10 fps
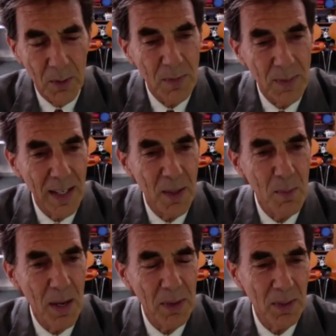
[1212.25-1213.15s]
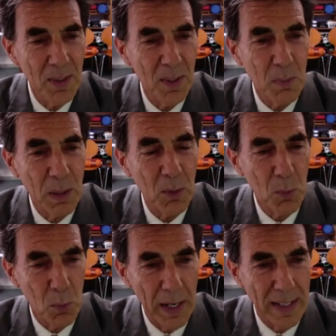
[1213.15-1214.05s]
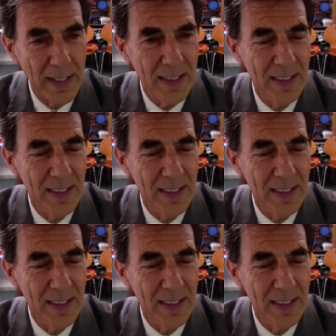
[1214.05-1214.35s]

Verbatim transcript: thank you, Matt. This has been great.